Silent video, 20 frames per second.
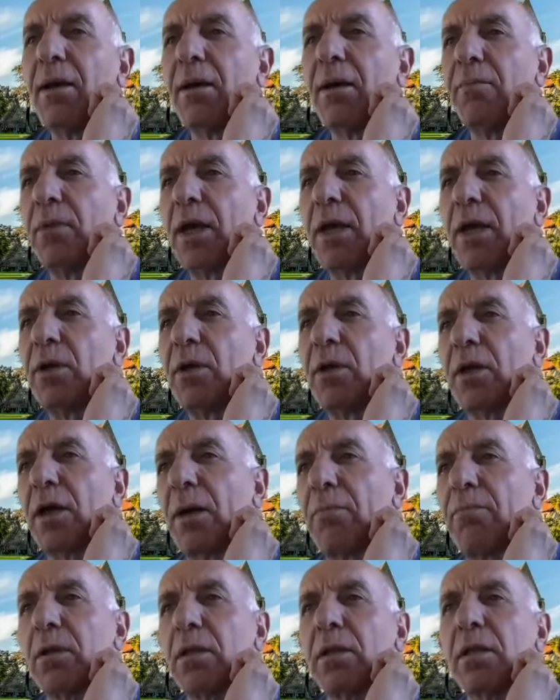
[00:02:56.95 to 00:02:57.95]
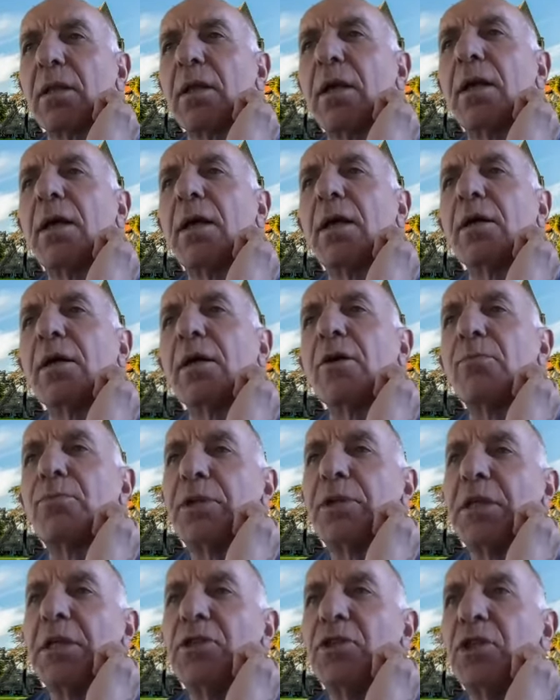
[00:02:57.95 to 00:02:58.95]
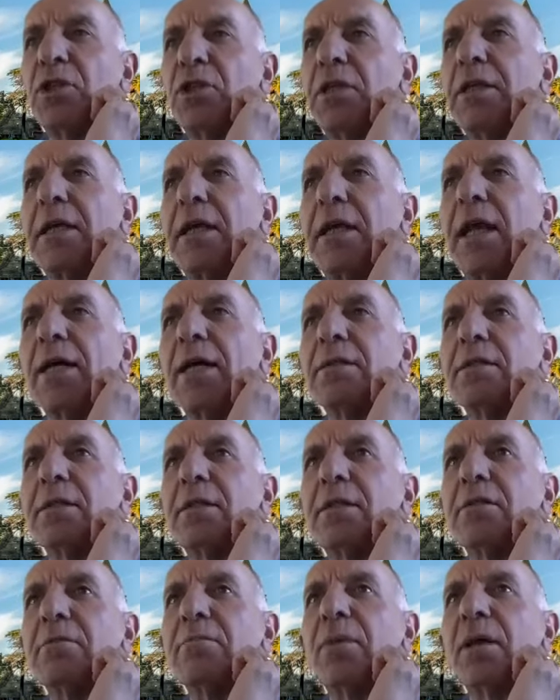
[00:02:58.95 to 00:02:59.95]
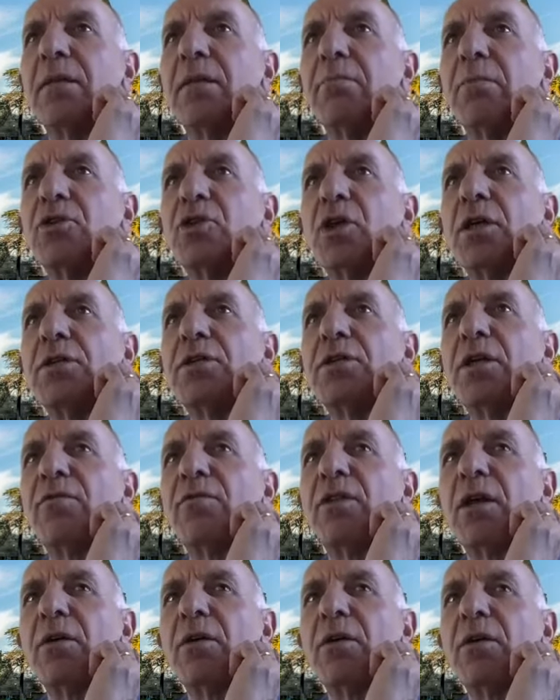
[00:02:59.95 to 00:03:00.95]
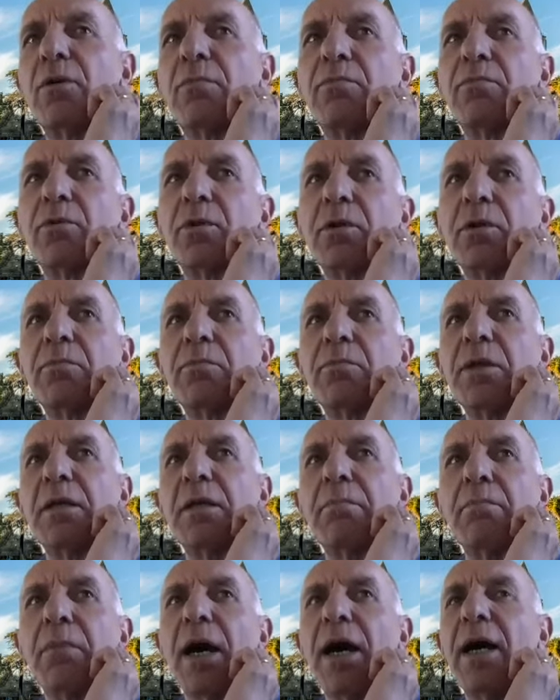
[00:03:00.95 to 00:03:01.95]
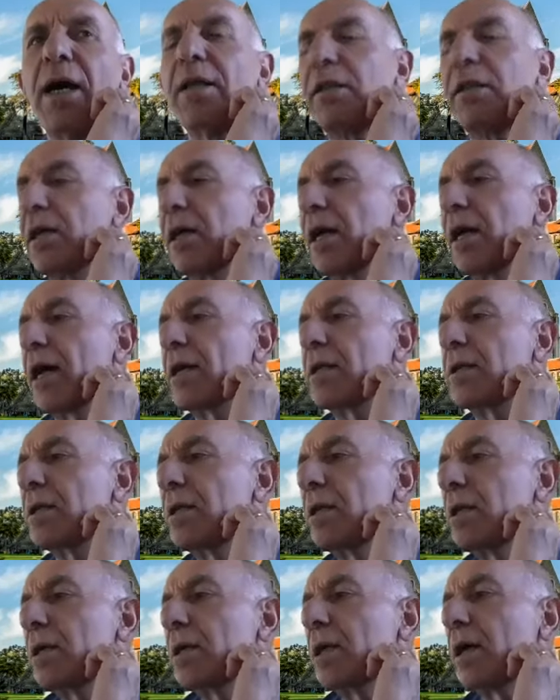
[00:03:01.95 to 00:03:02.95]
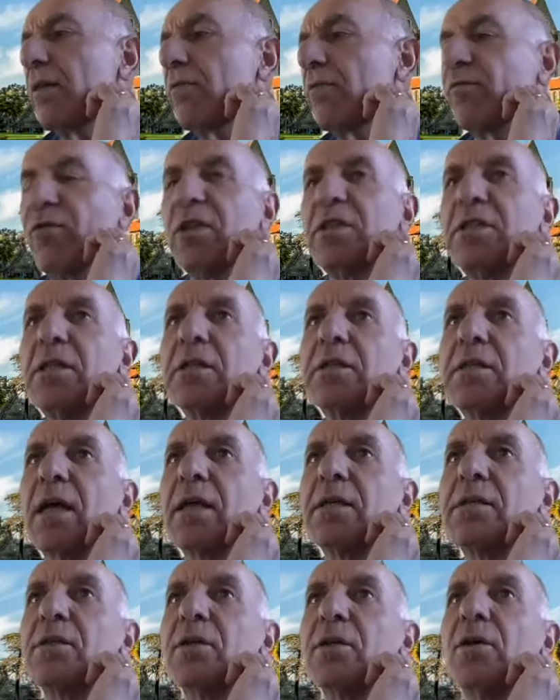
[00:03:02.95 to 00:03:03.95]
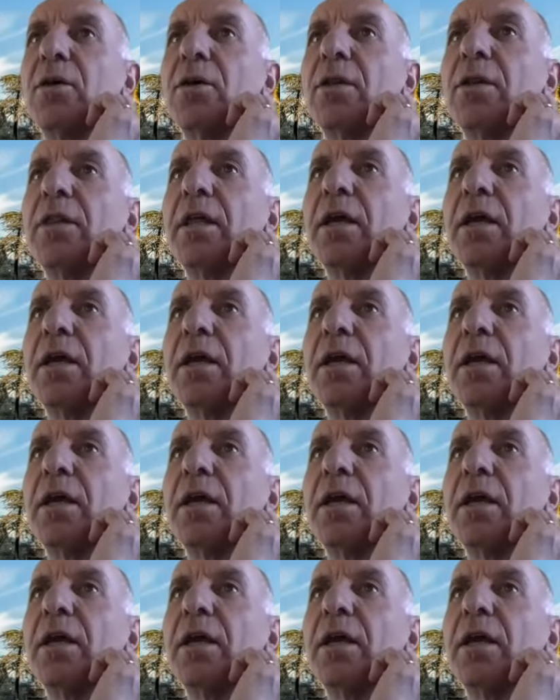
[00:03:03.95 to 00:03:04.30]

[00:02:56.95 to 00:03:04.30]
maybe a couple computer engineering classes, but majority of them could be in math and in physics and so on